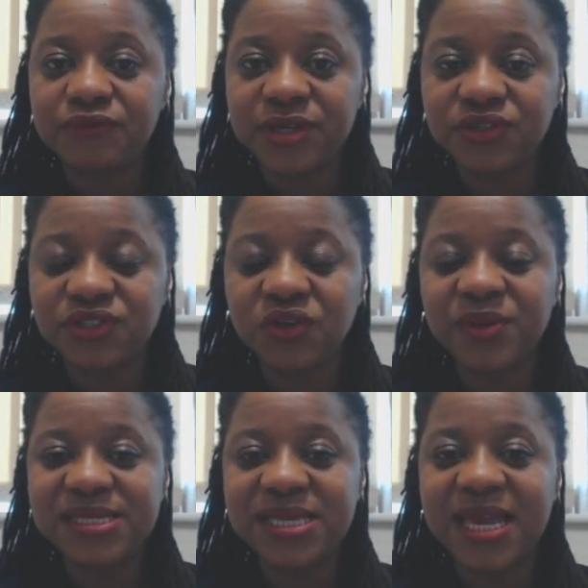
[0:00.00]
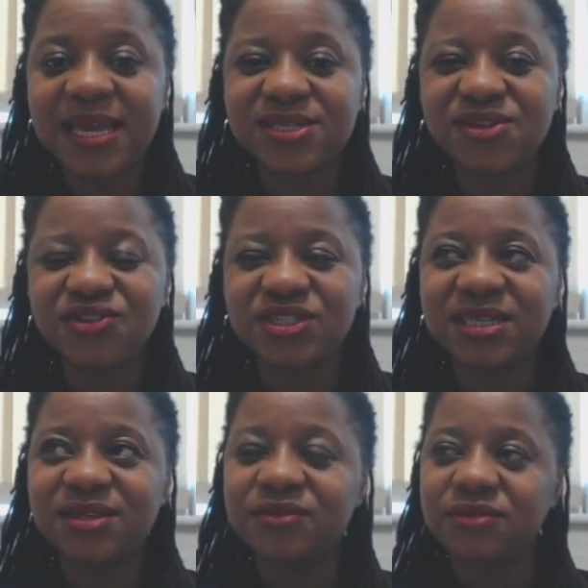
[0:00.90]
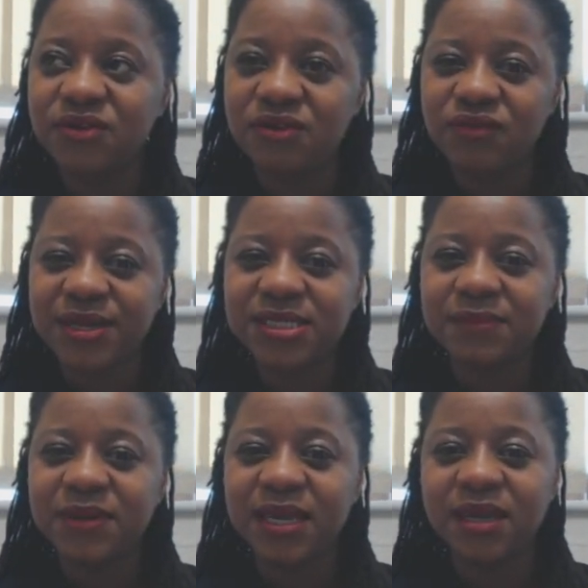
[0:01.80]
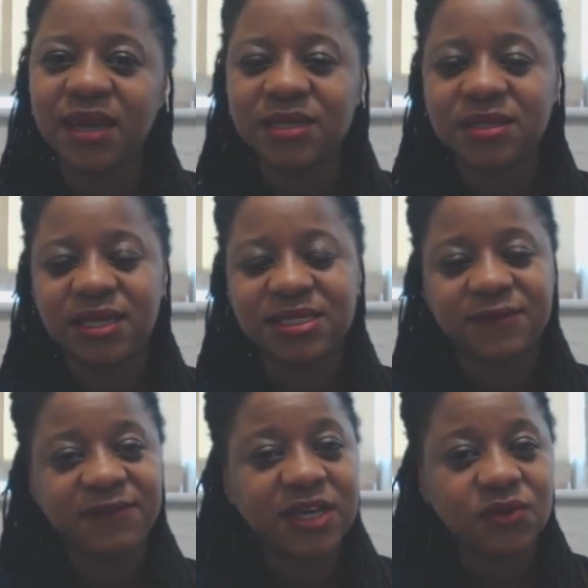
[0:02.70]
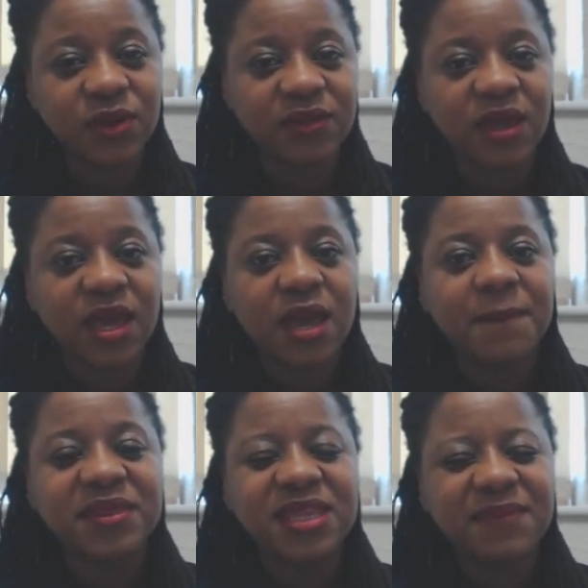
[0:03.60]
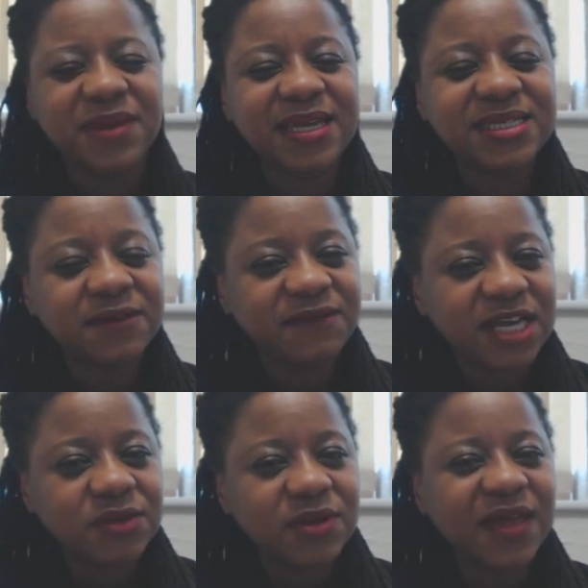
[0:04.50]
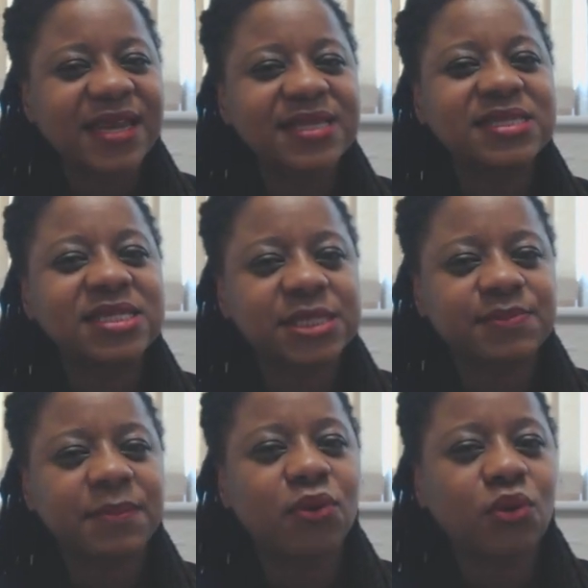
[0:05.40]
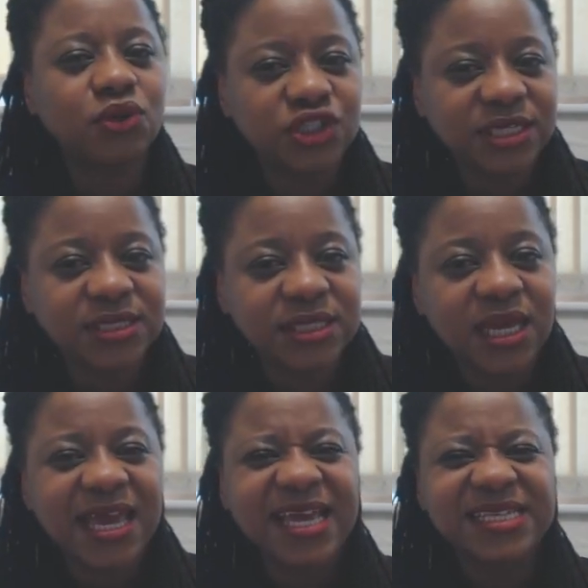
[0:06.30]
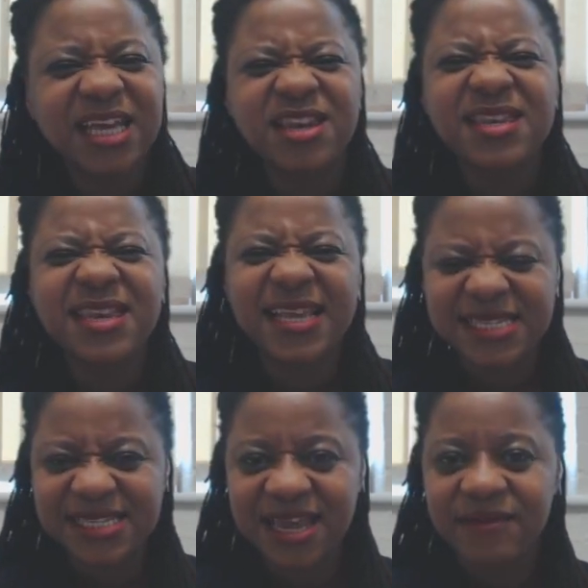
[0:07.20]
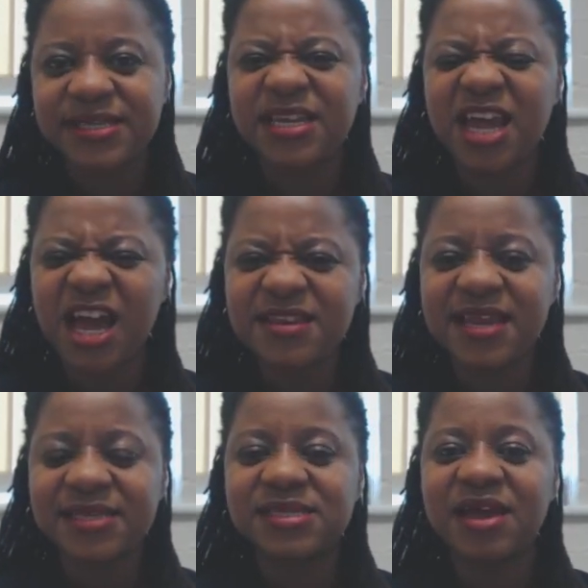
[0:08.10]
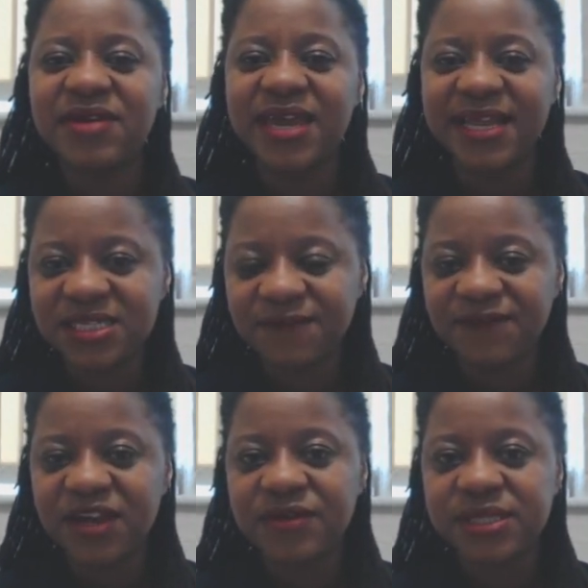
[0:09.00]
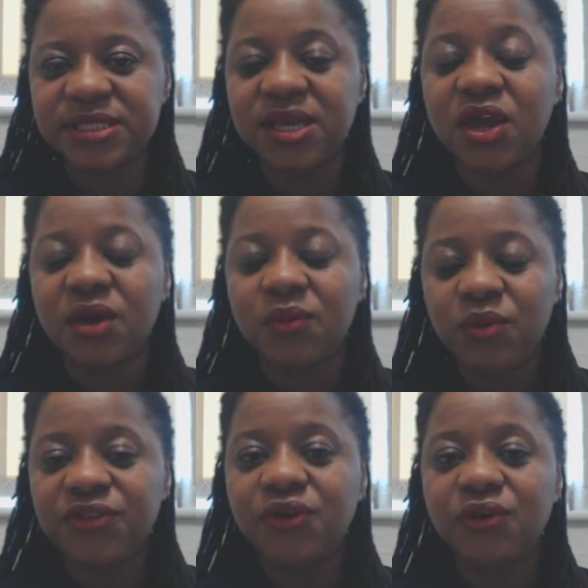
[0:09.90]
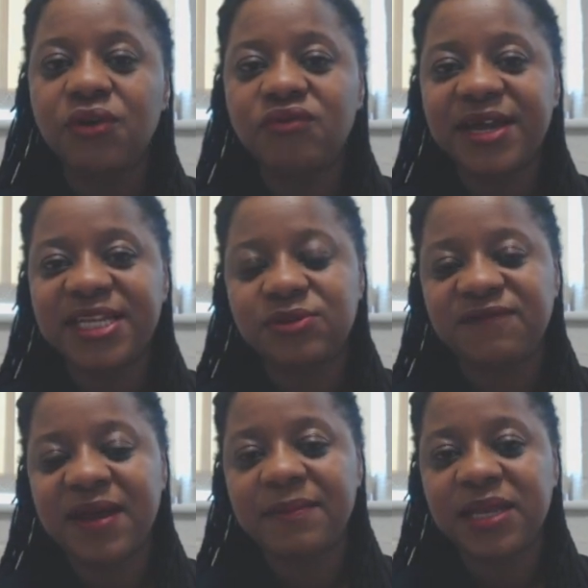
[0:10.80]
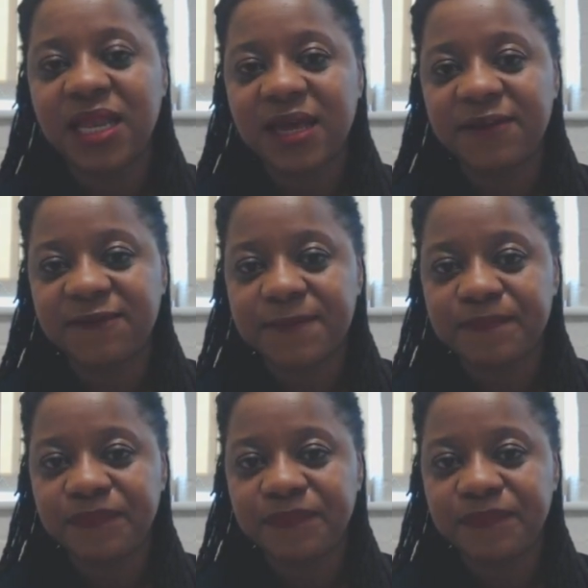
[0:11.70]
breach. So we say it's not just that your rights are being interfered with, but they're being interfered with and it's disproportionate. It's unnecessary. It's an unnecessary interference with your right to a family life.